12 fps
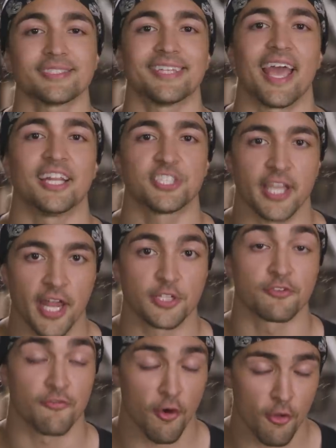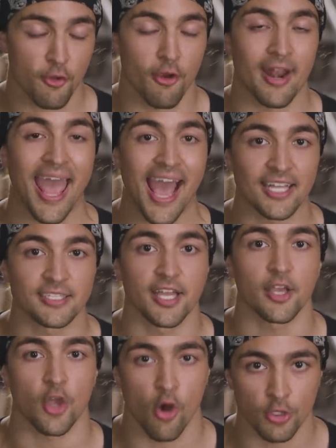us to educate us further on
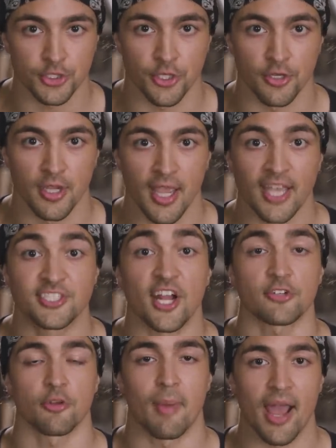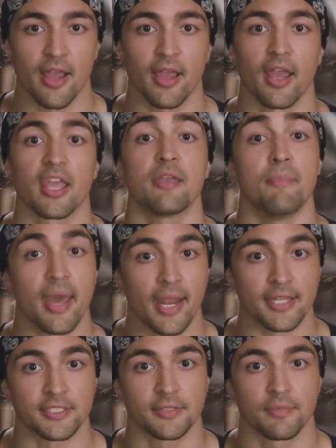Aztec culture is Doctor Maya
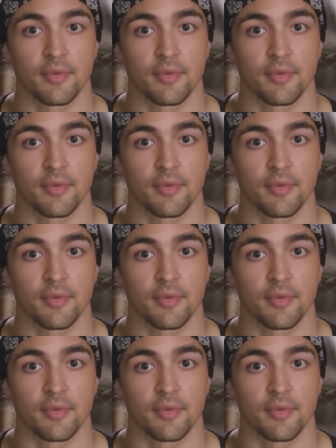Jimenez.